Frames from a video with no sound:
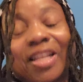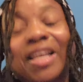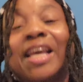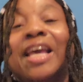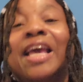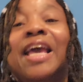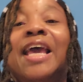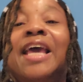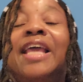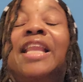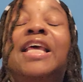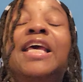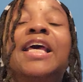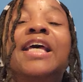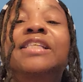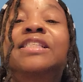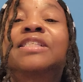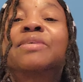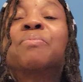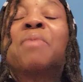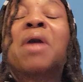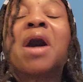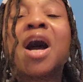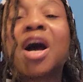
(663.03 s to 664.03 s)
it, and it had
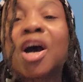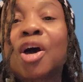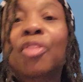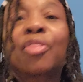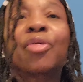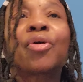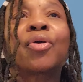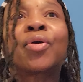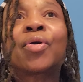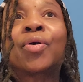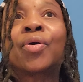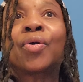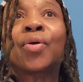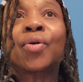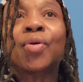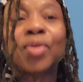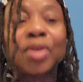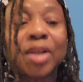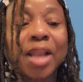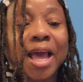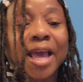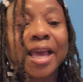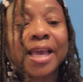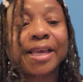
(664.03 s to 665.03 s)
some other
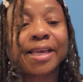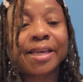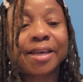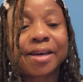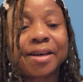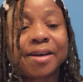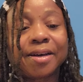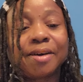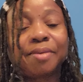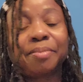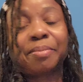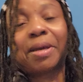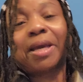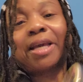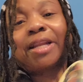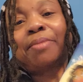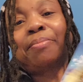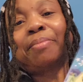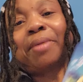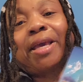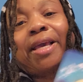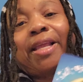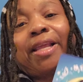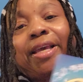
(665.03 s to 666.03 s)
like um,
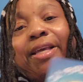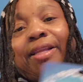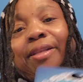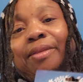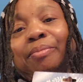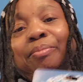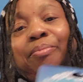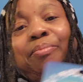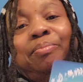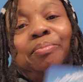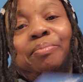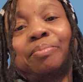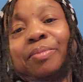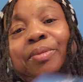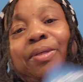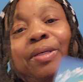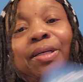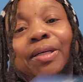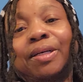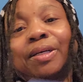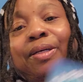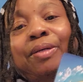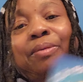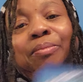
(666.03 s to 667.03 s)
animated.
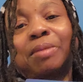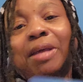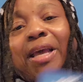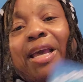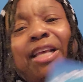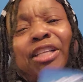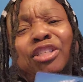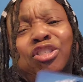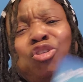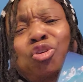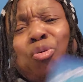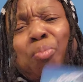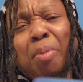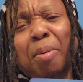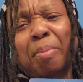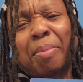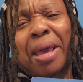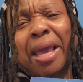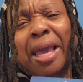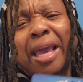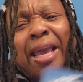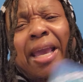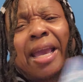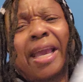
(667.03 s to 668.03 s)
Um, they had
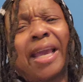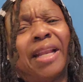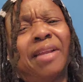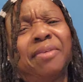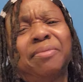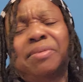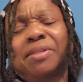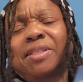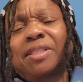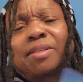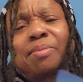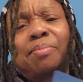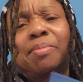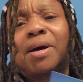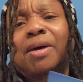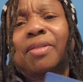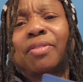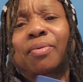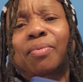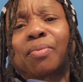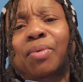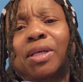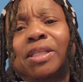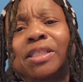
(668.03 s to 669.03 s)
Superman and with some
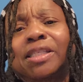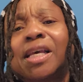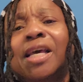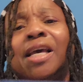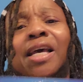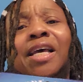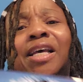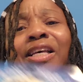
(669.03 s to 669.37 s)
other ones.